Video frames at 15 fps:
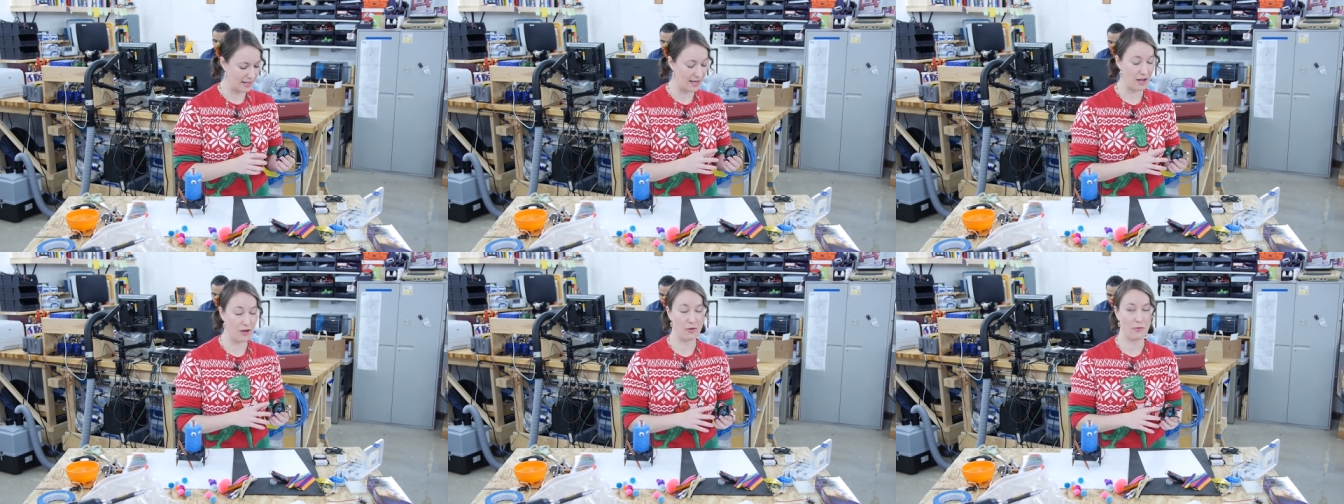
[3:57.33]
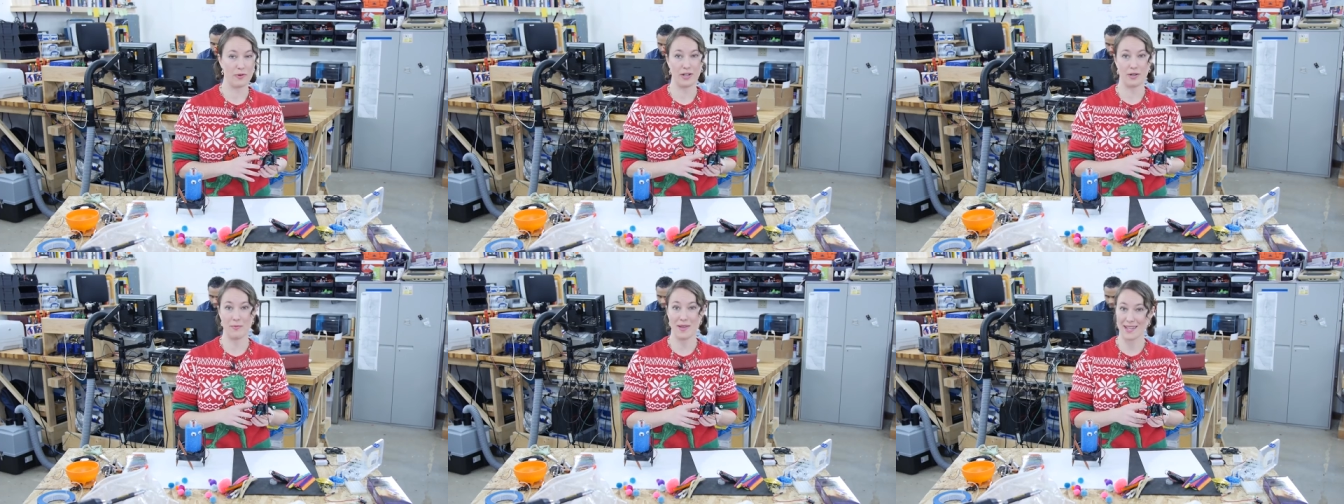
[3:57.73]
Now,
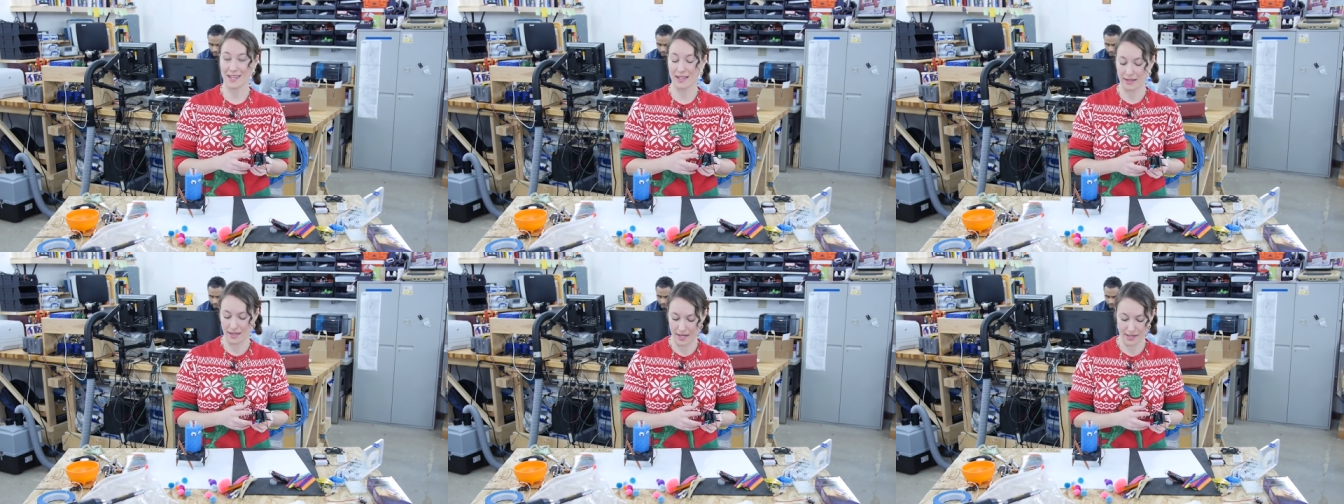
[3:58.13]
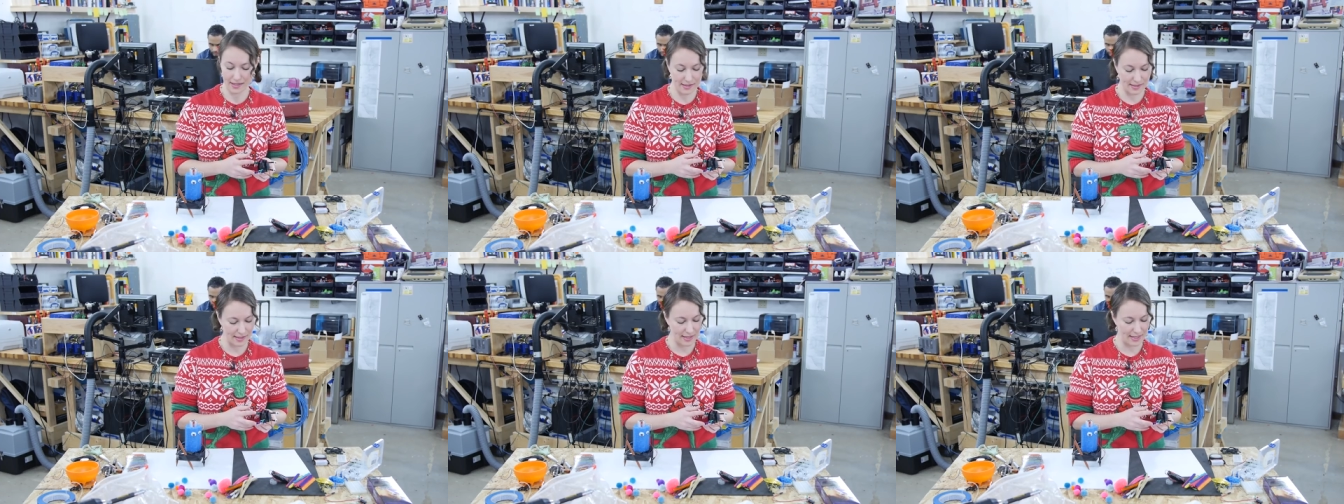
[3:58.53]
when you're making
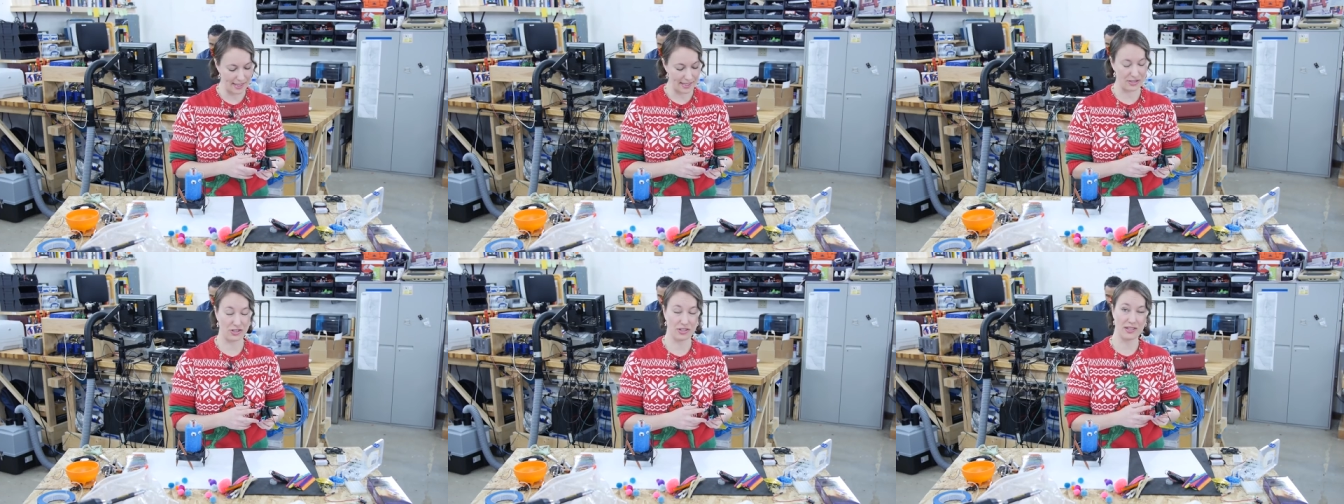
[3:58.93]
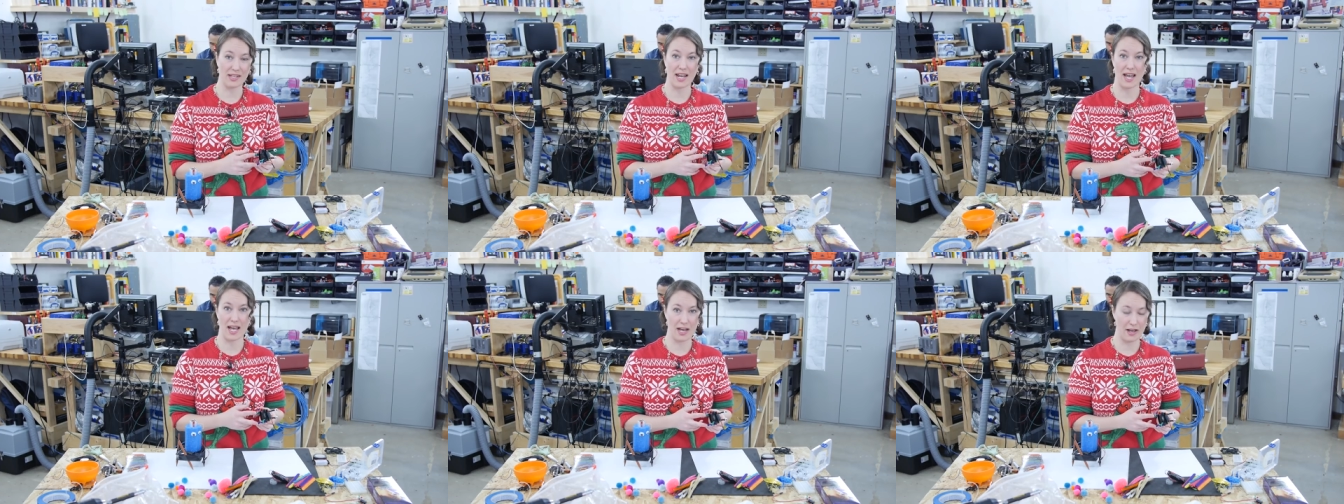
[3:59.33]
legs, it's good
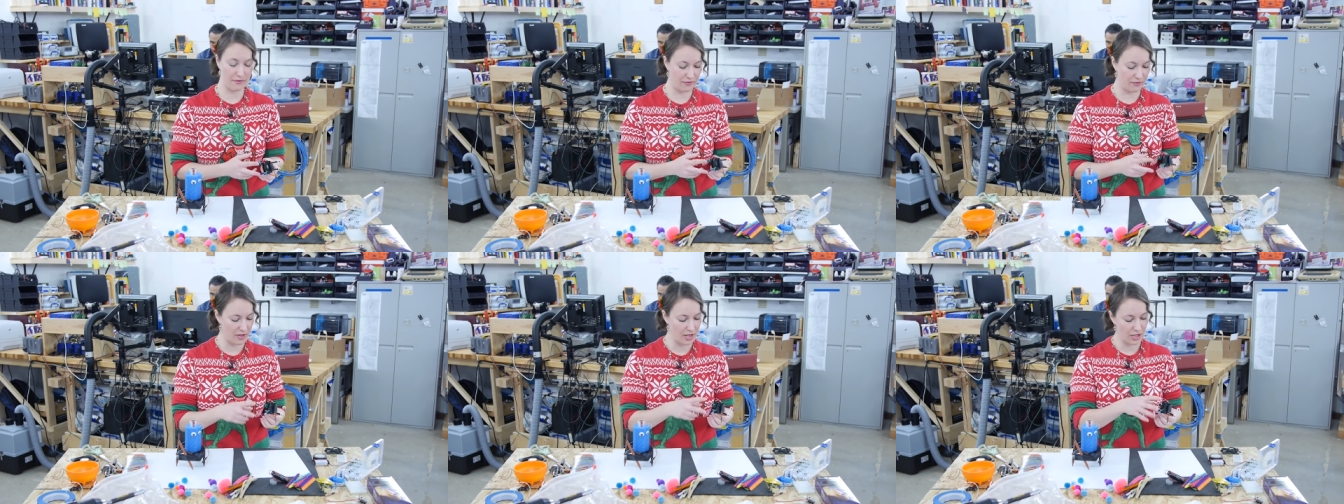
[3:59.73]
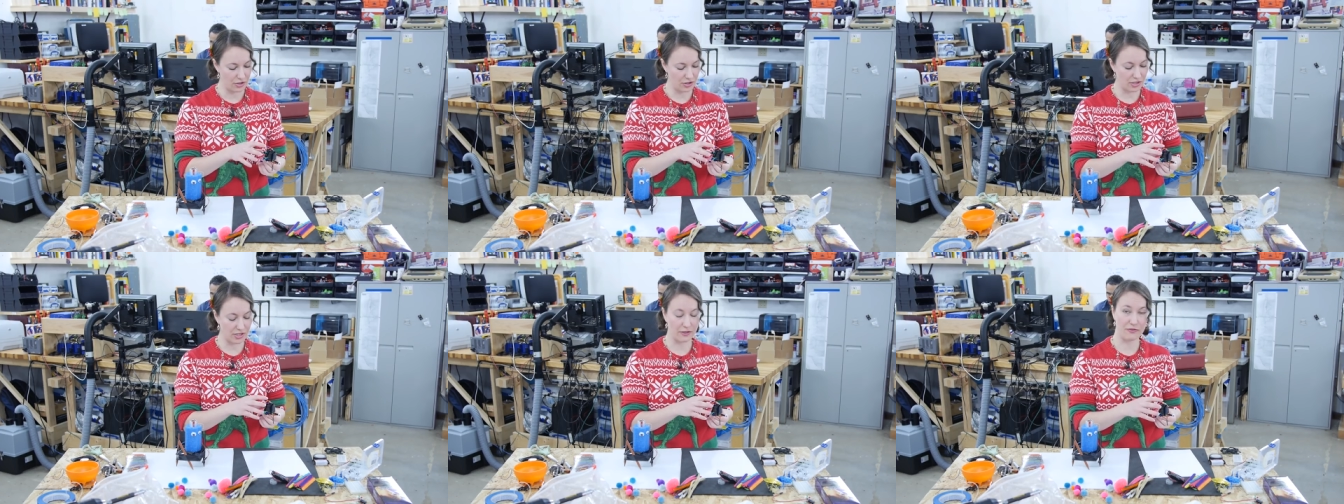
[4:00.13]
to have
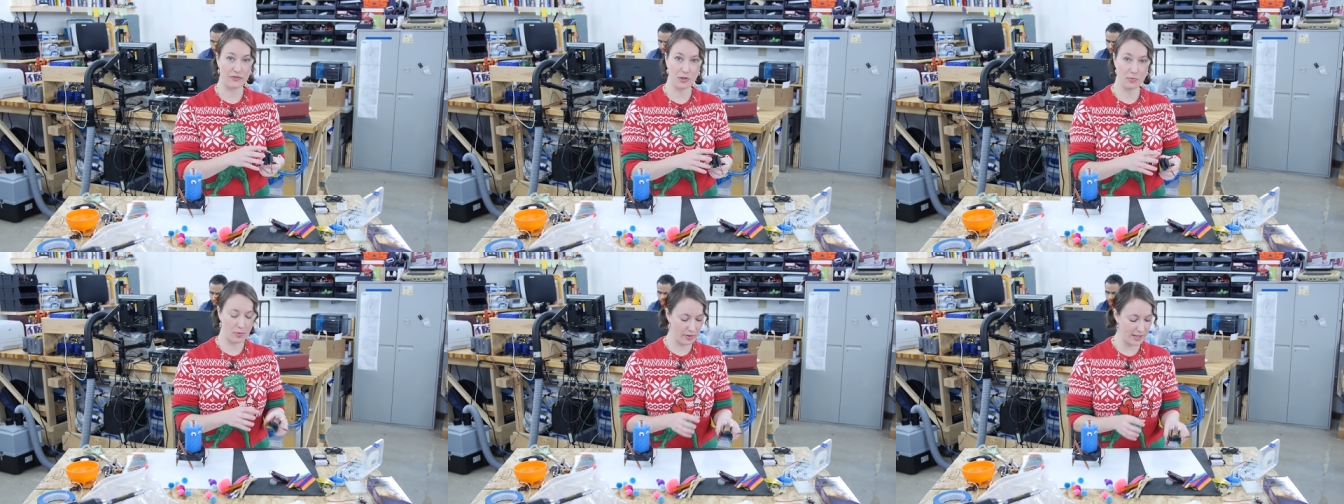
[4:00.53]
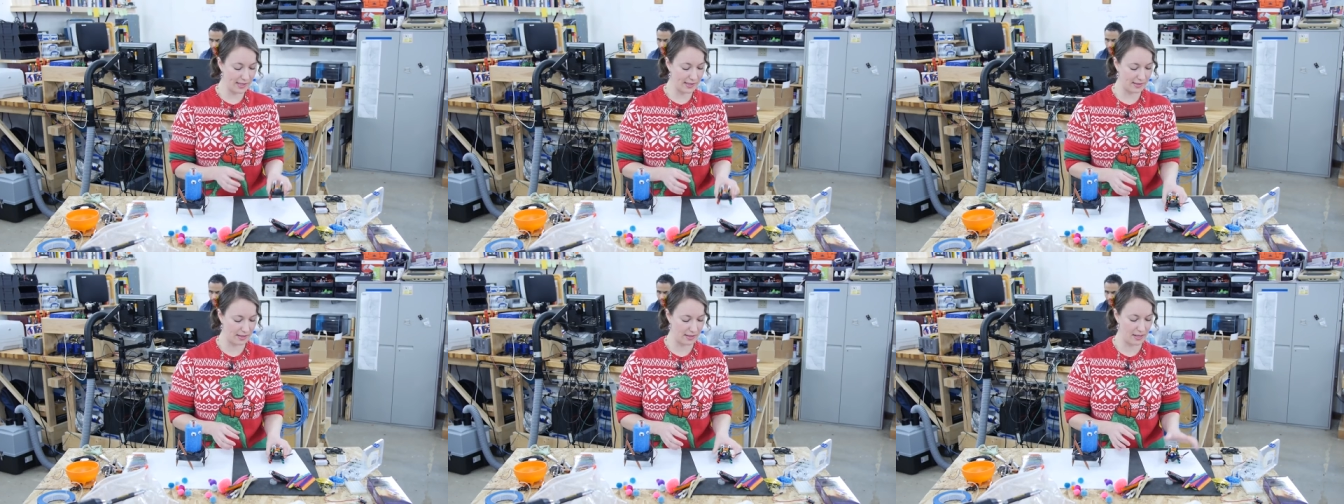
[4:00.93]
just a few
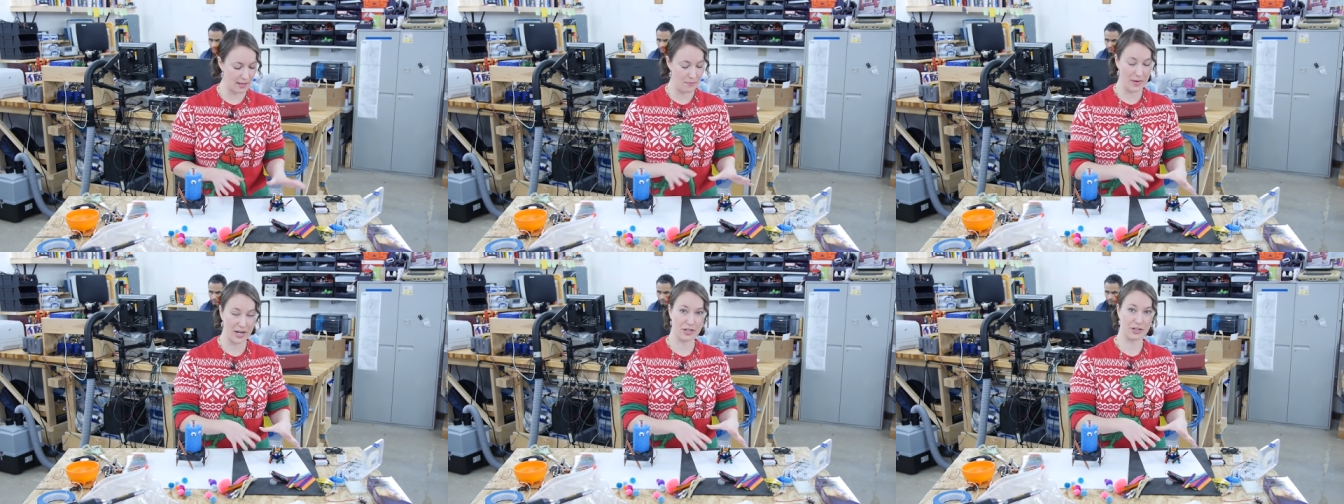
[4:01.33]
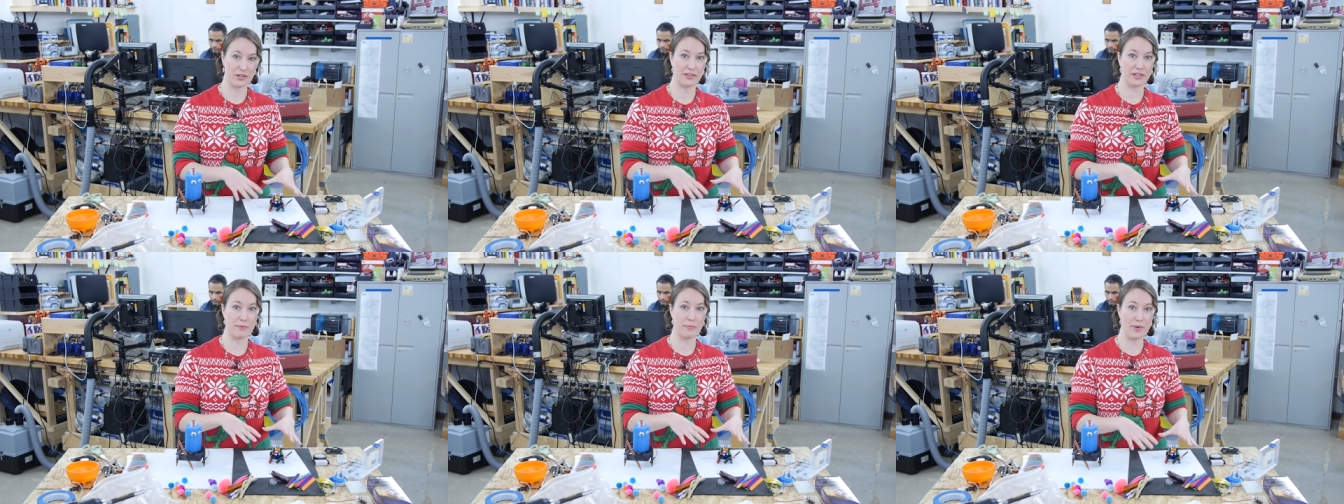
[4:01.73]
points, make
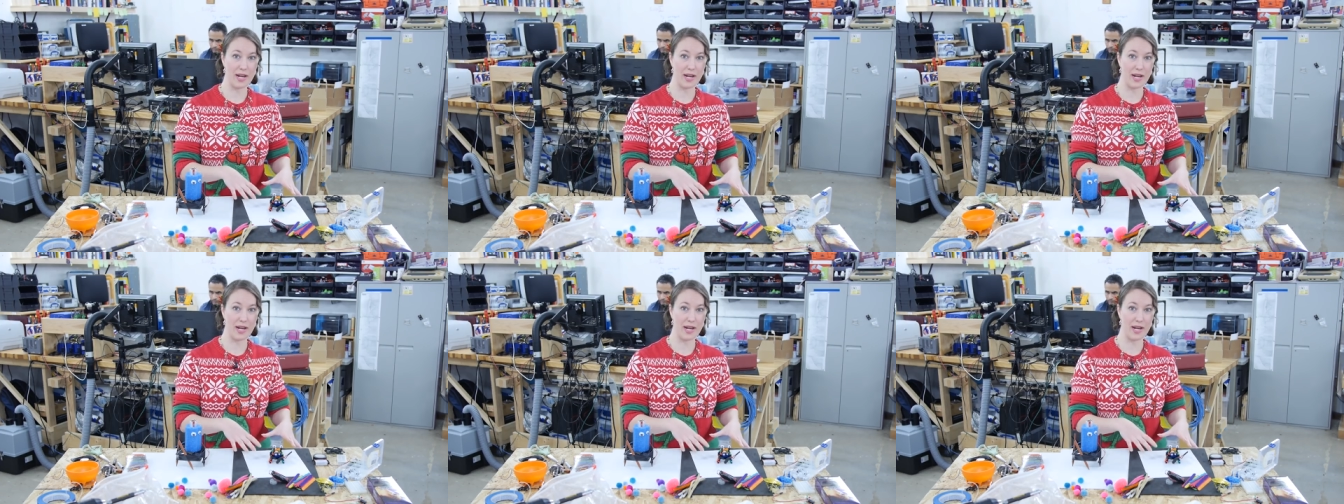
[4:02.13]
sure they're